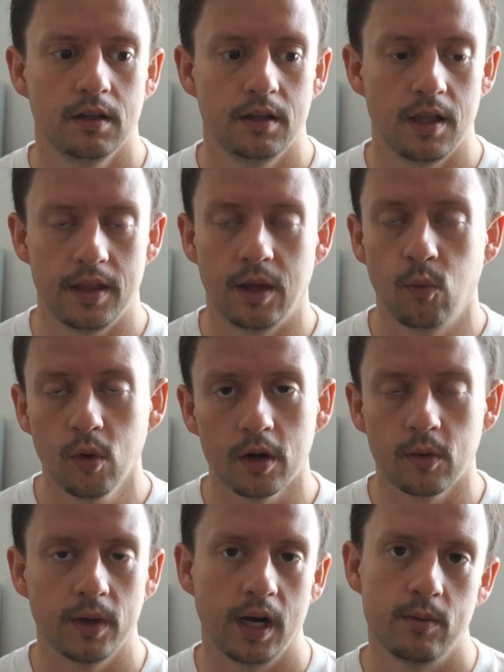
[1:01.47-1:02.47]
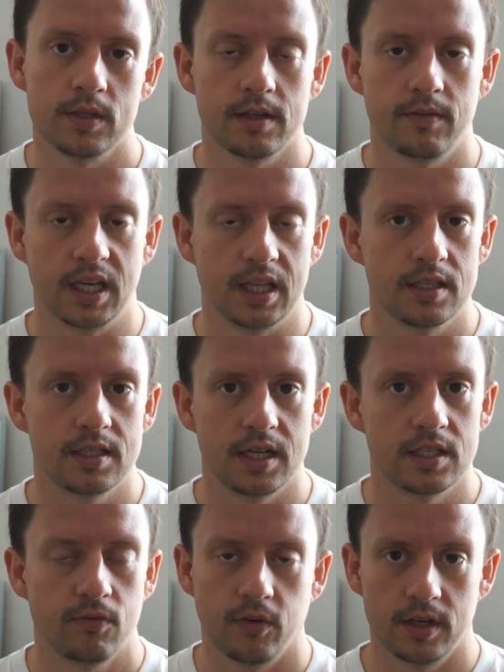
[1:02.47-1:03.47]
than they were when I was living in the
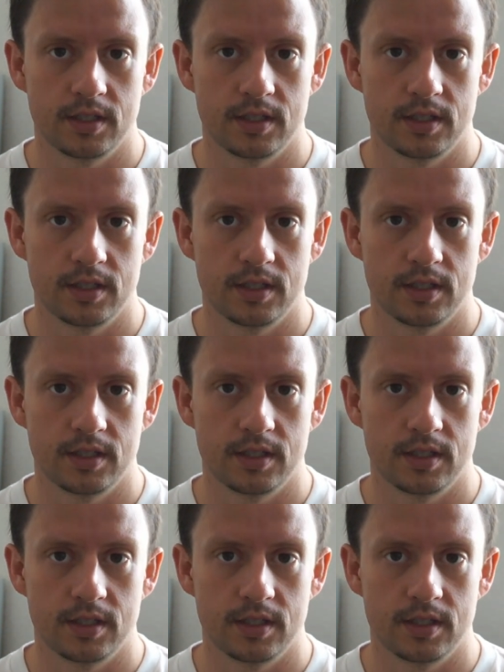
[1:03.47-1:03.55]
States, for